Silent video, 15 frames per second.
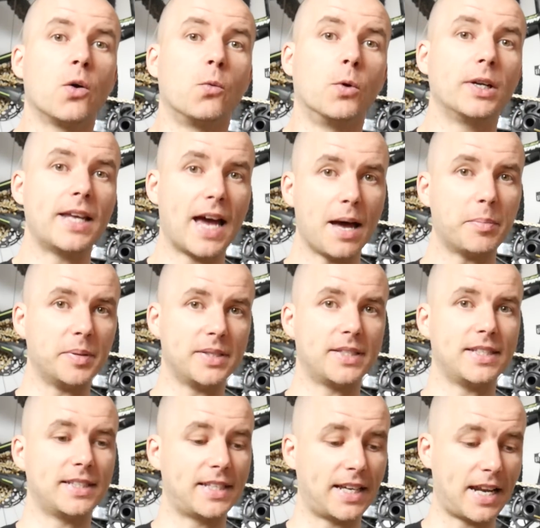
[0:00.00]
What
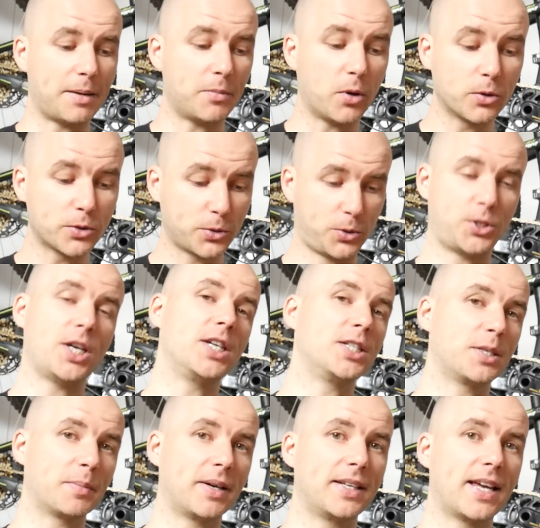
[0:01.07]
happens is that I'm also
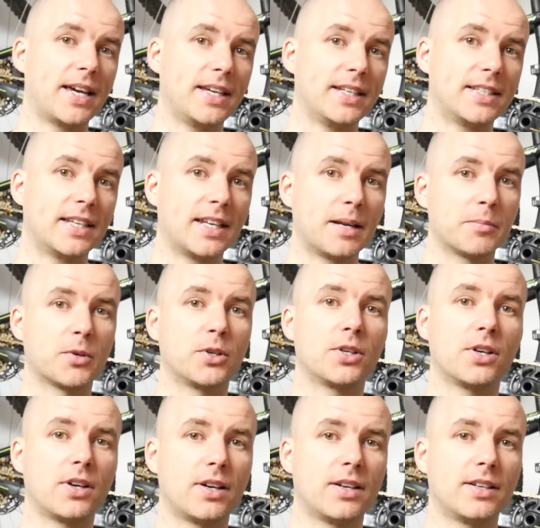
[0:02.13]
changing my diet, and I'm
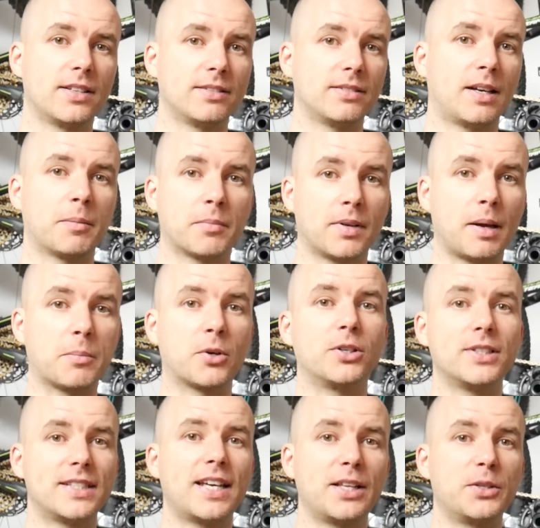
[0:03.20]

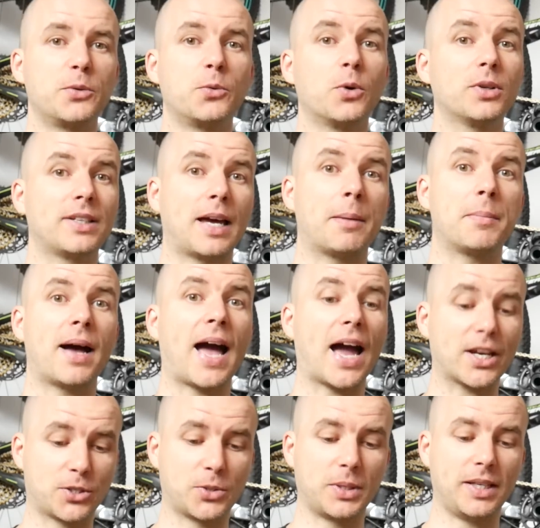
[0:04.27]
gonna tell you what I'm
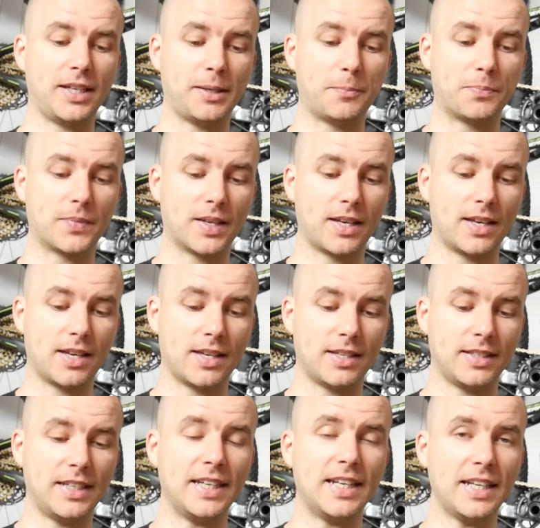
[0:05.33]
actually
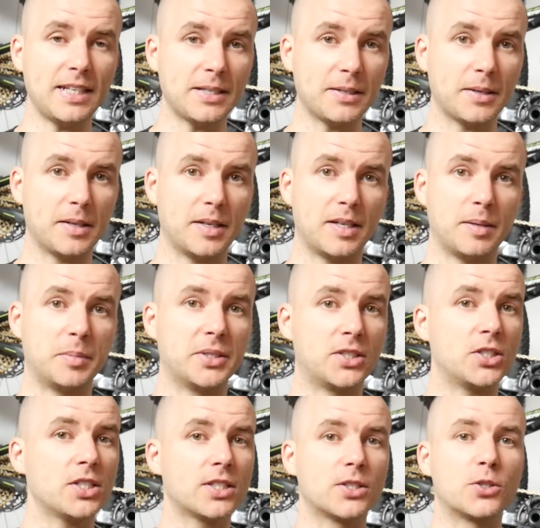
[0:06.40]
eating, but
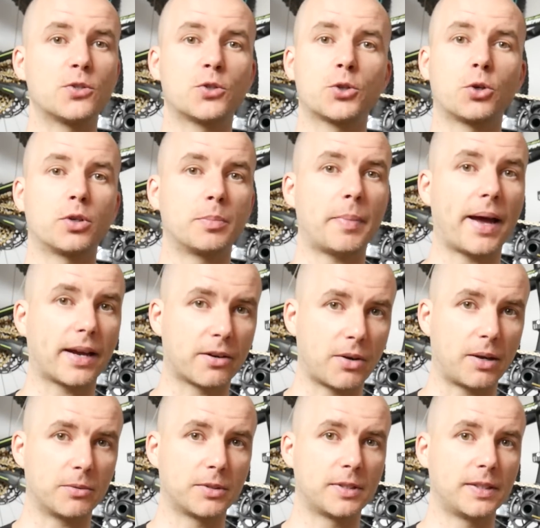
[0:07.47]
just a short
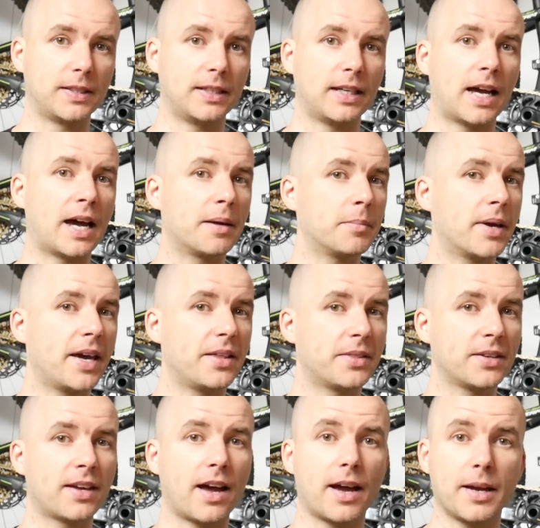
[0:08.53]
background. I'm a
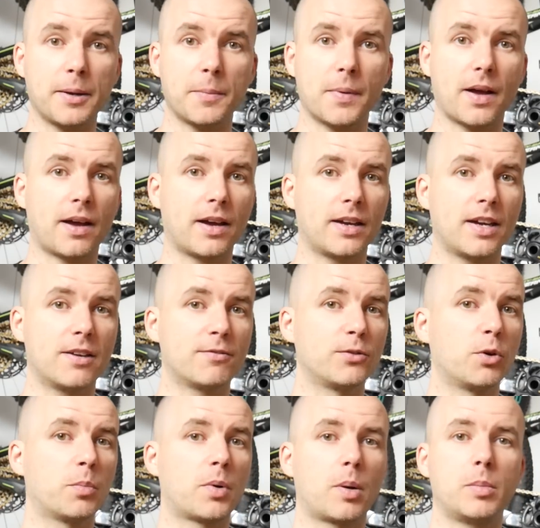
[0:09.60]
healthy guy. I have
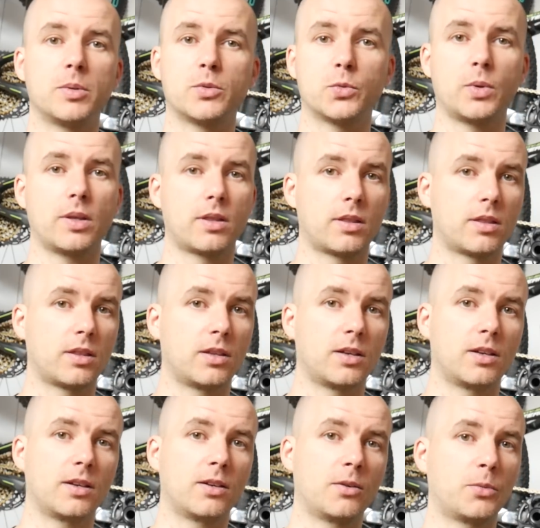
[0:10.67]
no problems with
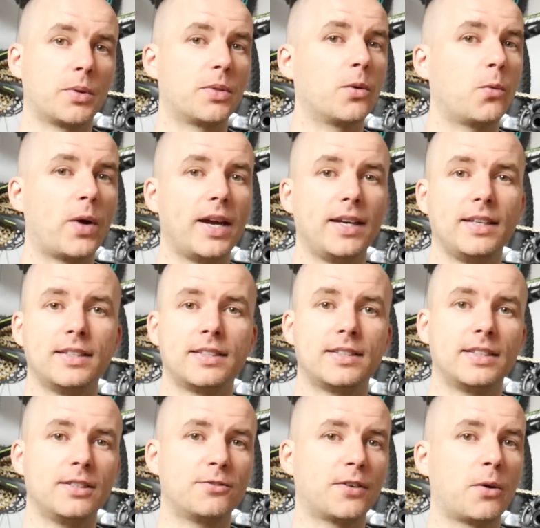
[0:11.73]
the
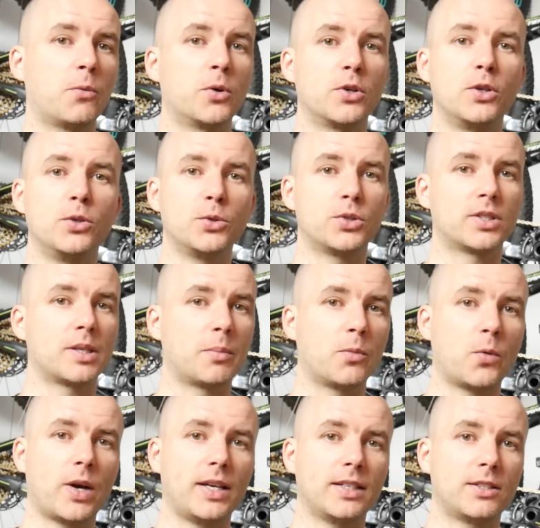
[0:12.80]
weight. If I want to lose
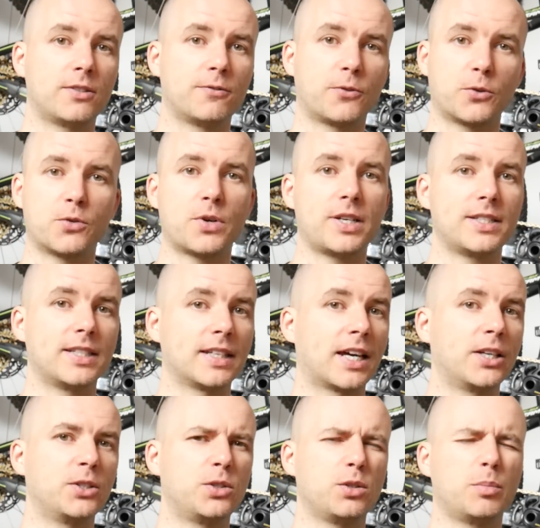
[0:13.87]
some weight for racing,
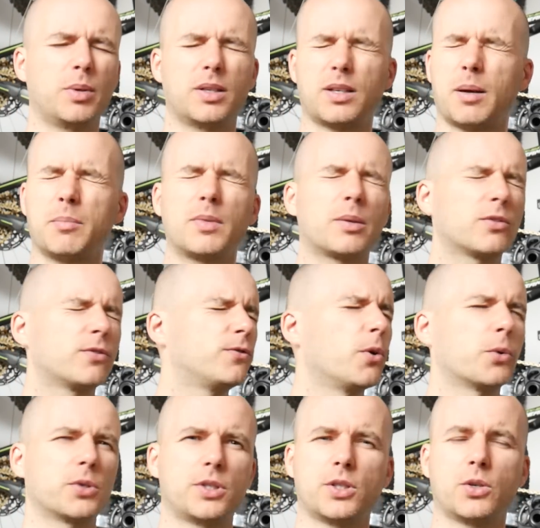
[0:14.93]
I do, but I'm not
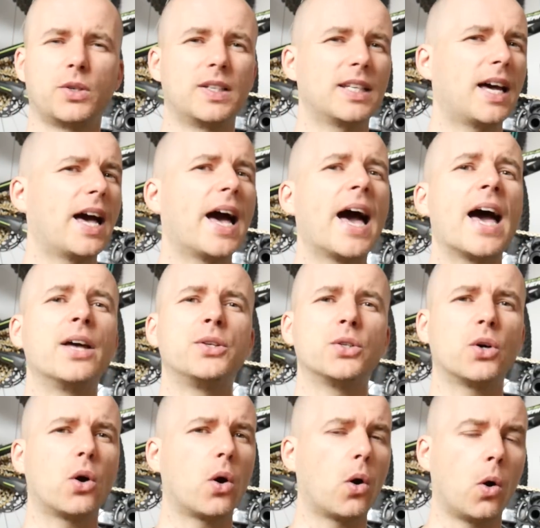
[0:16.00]
focusing on it at
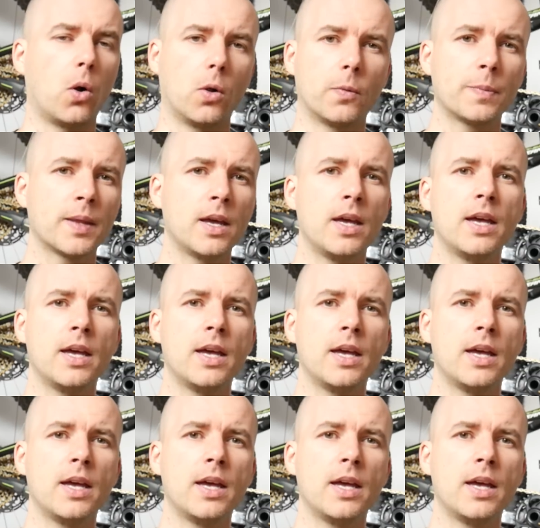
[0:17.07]
all.